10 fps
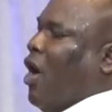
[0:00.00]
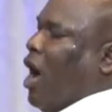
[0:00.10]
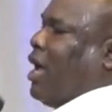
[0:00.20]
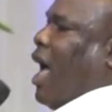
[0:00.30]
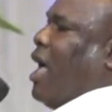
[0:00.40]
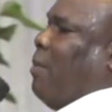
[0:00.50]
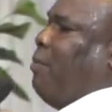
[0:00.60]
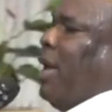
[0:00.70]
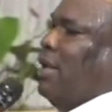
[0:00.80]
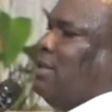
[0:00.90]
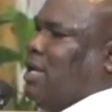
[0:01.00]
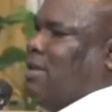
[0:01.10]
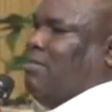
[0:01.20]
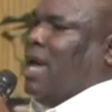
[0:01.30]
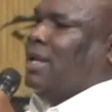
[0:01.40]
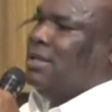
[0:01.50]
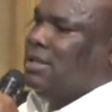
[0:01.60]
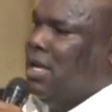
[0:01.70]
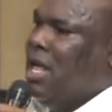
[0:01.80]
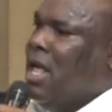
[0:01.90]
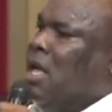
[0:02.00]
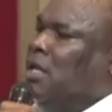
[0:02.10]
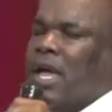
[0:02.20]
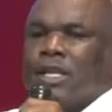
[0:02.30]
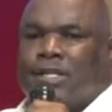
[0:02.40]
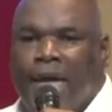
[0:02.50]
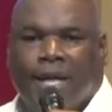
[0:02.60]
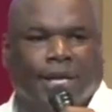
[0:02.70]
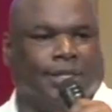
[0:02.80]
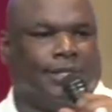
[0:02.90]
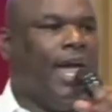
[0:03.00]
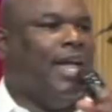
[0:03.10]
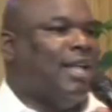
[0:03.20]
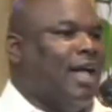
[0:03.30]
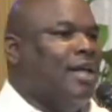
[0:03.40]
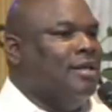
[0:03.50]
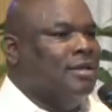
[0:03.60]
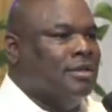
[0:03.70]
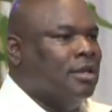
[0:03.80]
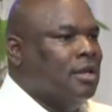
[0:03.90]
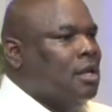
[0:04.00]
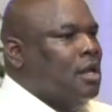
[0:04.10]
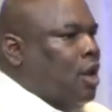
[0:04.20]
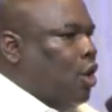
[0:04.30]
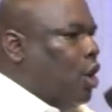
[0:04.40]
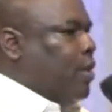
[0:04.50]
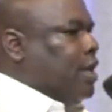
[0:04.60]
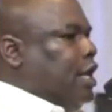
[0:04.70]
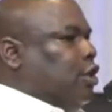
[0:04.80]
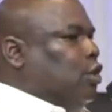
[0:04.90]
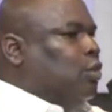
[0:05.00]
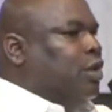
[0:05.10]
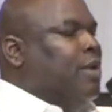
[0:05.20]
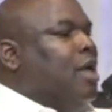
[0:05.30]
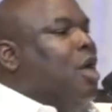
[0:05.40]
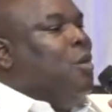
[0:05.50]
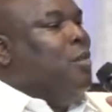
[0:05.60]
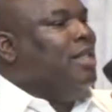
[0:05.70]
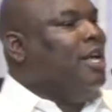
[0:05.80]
All kind of pills and medicine, things, take this, take that. All we need to do, we